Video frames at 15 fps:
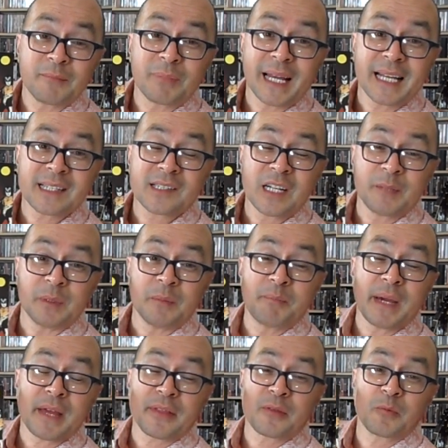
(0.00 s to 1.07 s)
and Black Diamond,
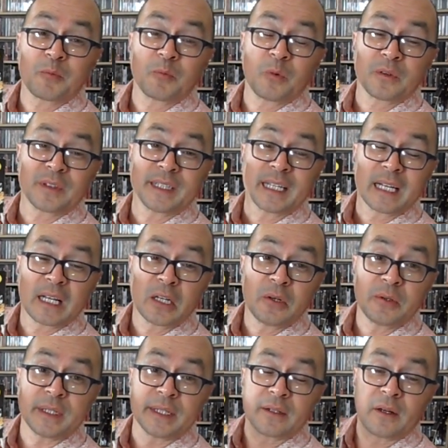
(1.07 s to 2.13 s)
Beth wasn't
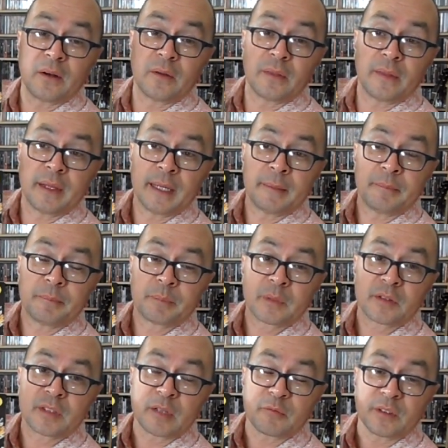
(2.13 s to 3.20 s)
included on
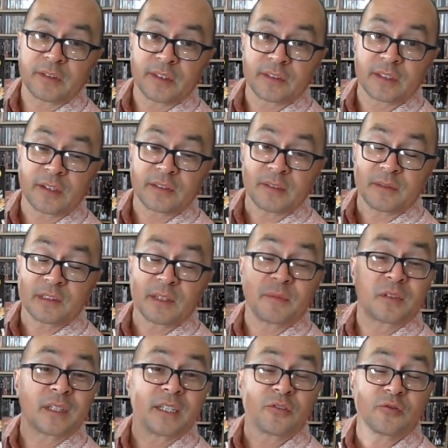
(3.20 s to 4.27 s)
San Francisco 77.
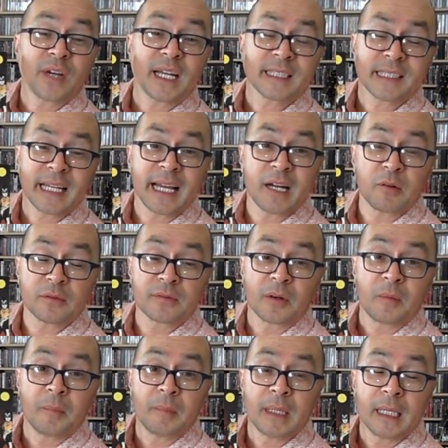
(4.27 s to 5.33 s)
So they dragged it out
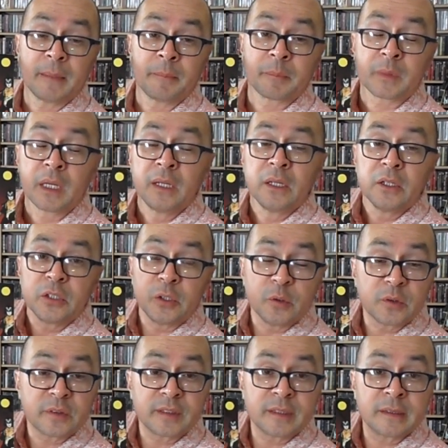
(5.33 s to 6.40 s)
from
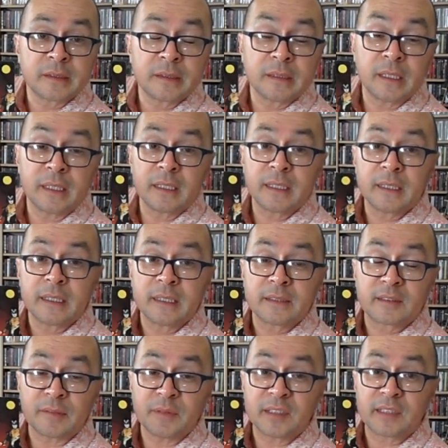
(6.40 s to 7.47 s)
Houston
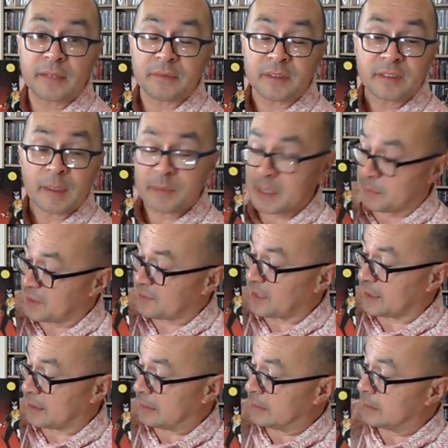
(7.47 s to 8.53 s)
77, September the
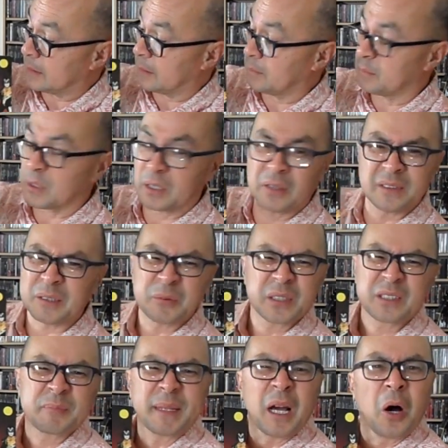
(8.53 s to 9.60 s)
2nd, and put it on there, which
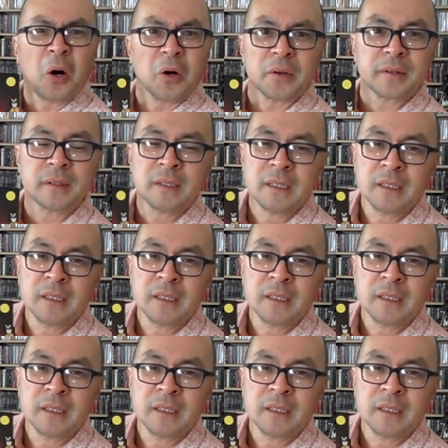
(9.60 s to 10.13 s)
is a bit odd.